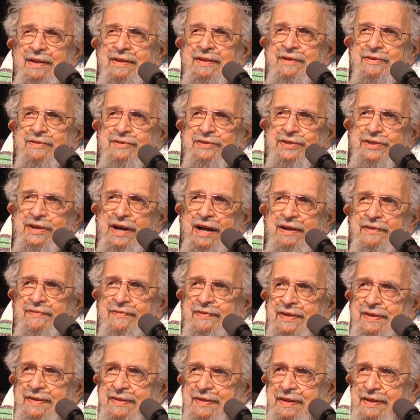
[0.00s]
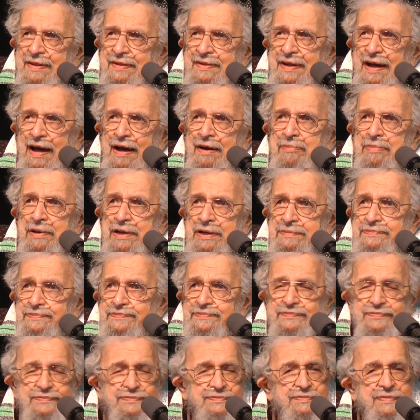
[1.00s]
So Shalvi says,
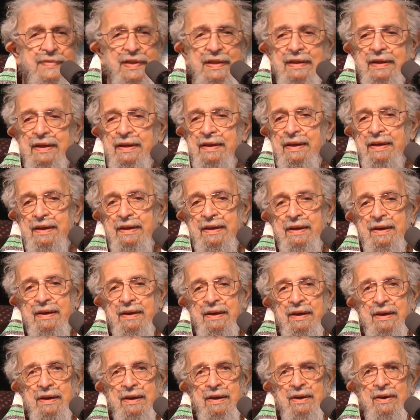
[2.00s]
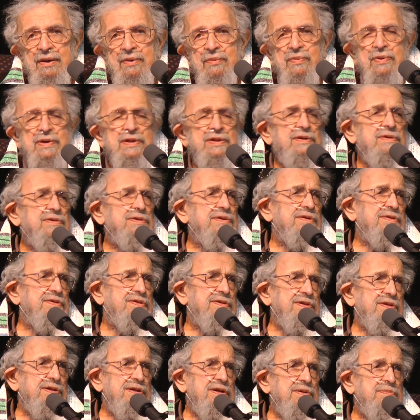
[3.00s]
Abba, when you're
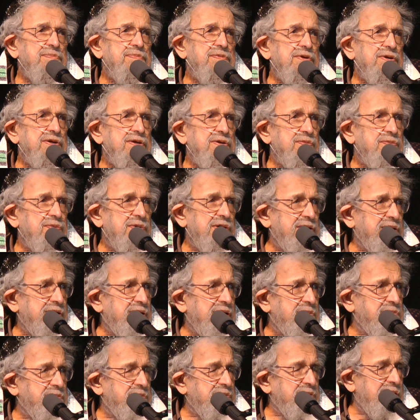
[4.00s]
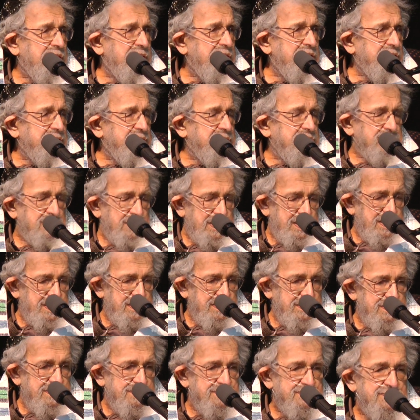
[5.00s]
asleep, you can wake up, right?
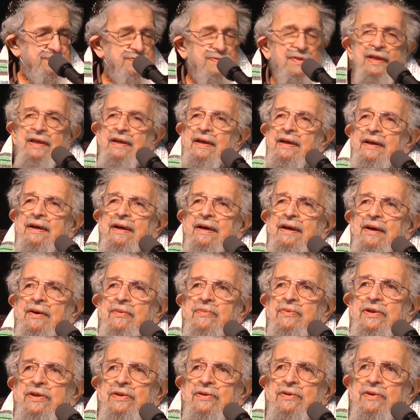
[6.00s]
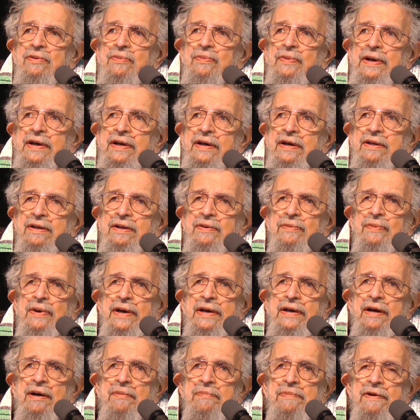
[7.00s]
Right. When you're awake, can you
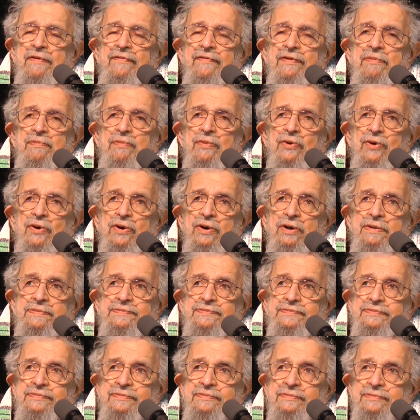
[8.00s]
wake up even more?